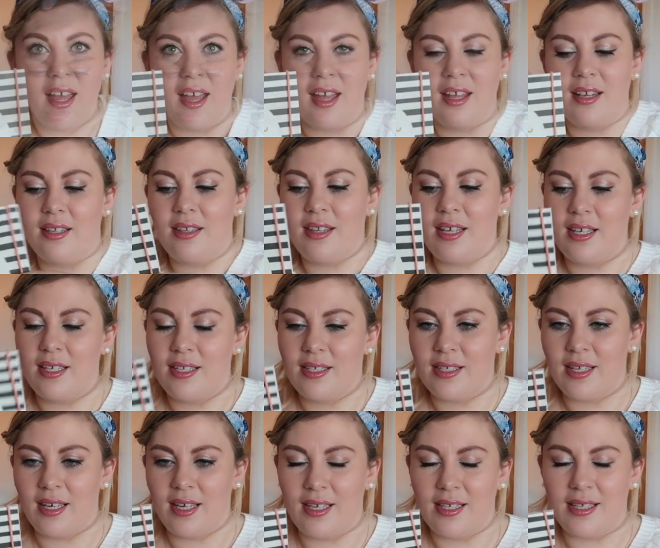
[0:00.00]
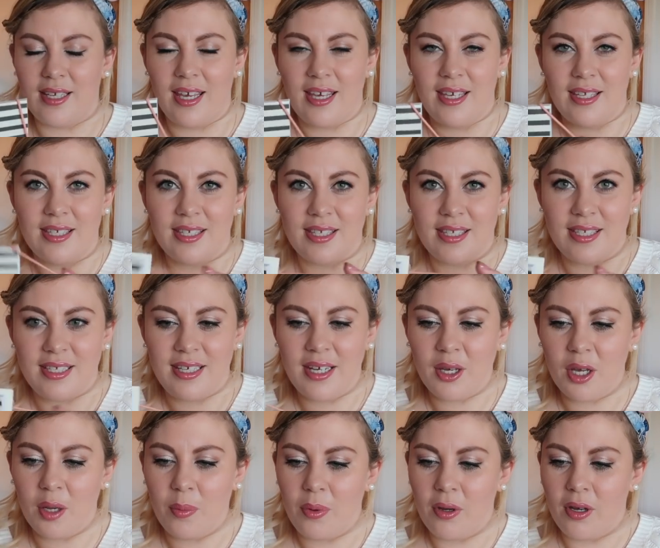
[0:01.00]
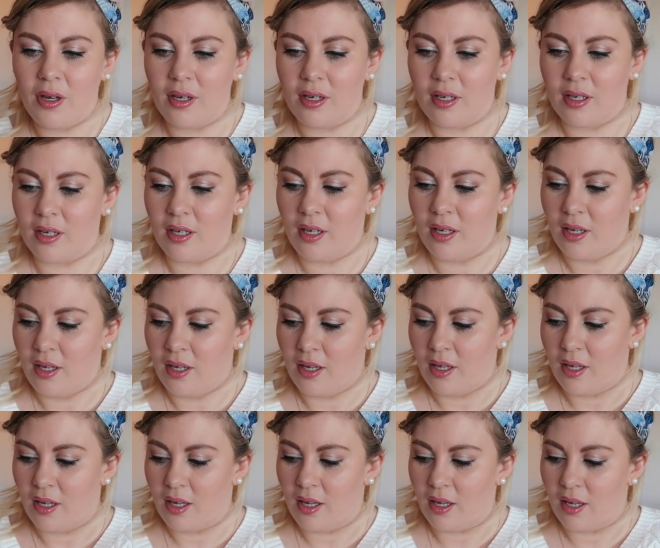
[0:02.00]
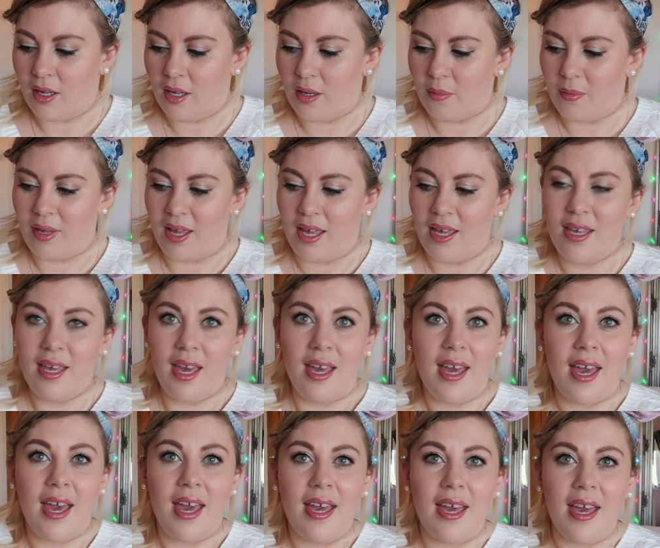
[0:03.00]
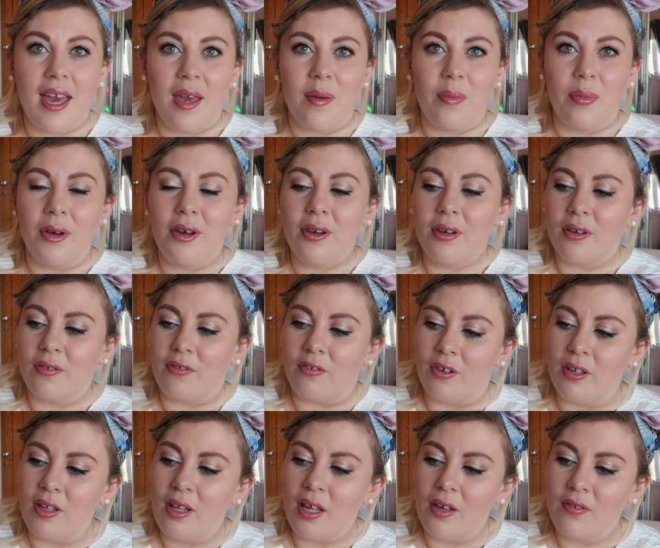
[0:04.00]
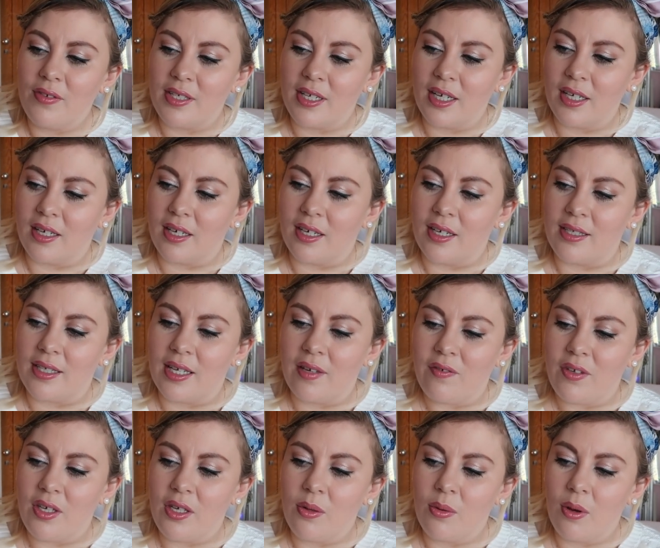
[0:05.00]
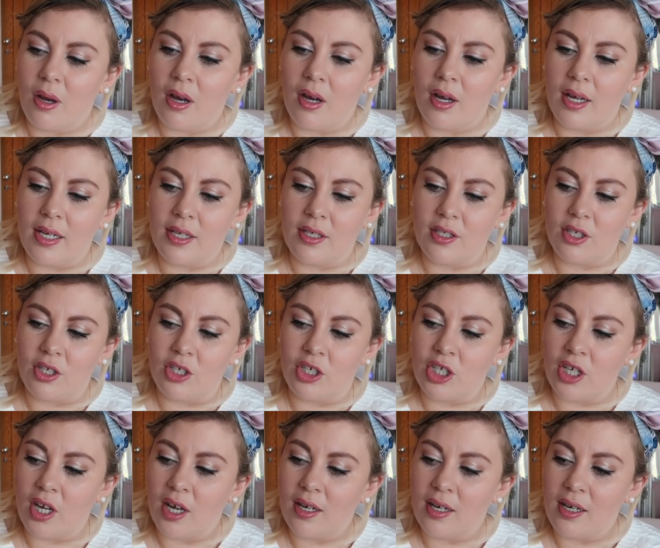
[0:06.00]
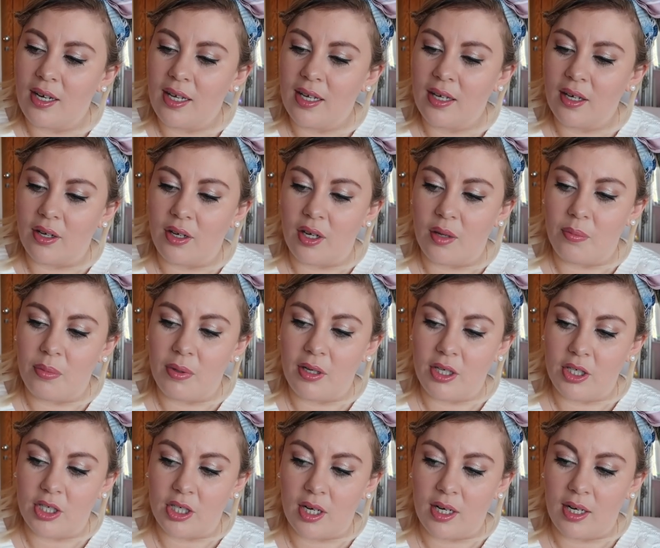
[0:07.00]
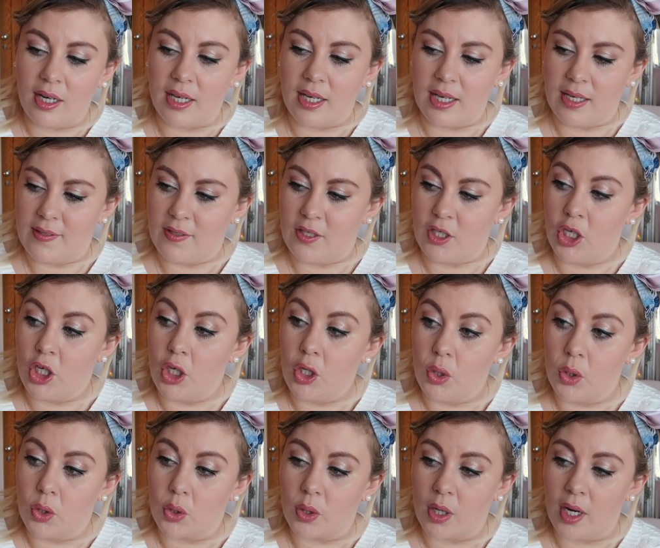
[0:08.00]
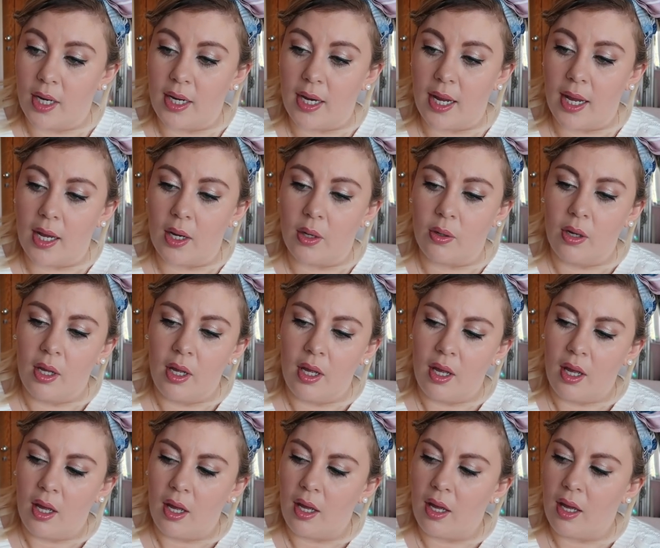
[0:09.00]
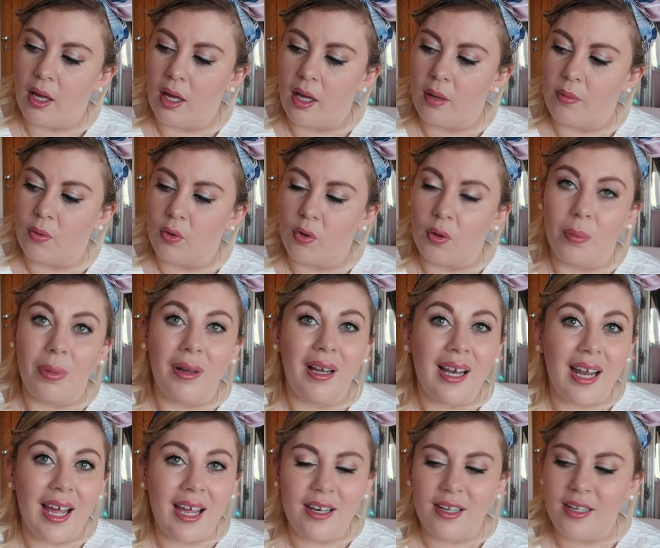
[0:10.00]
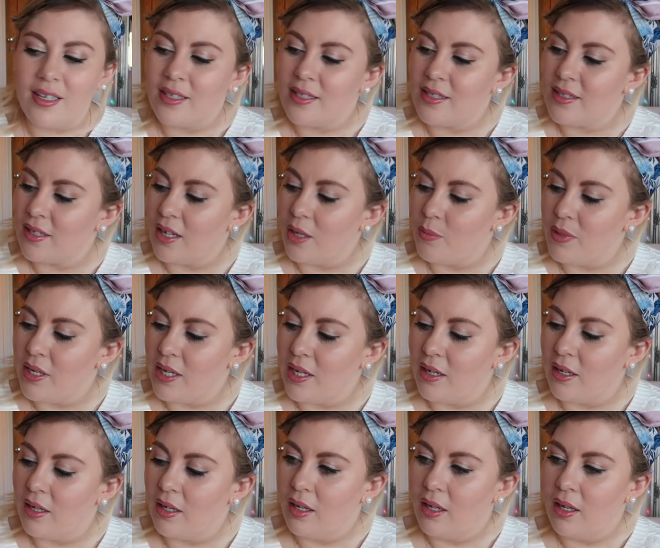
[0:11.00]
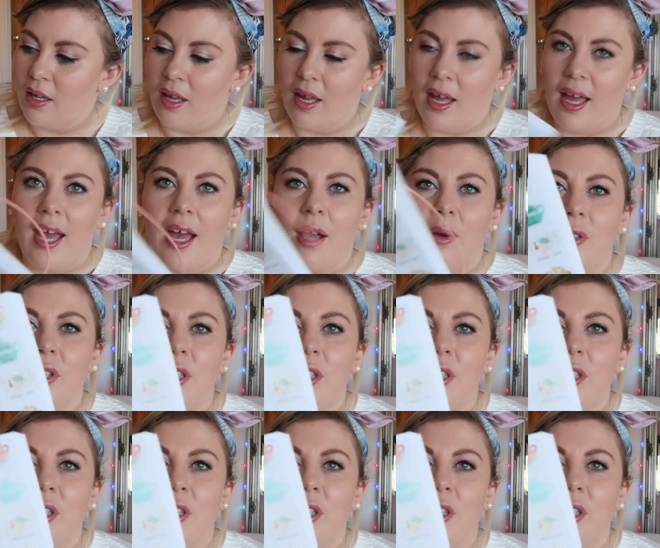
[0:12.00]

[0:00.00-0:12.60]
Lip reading: And this is a sticker book, AKA a book full of stickers. If you are into journaling, I know bullet journaling is huge right now. Or planners. I mean, how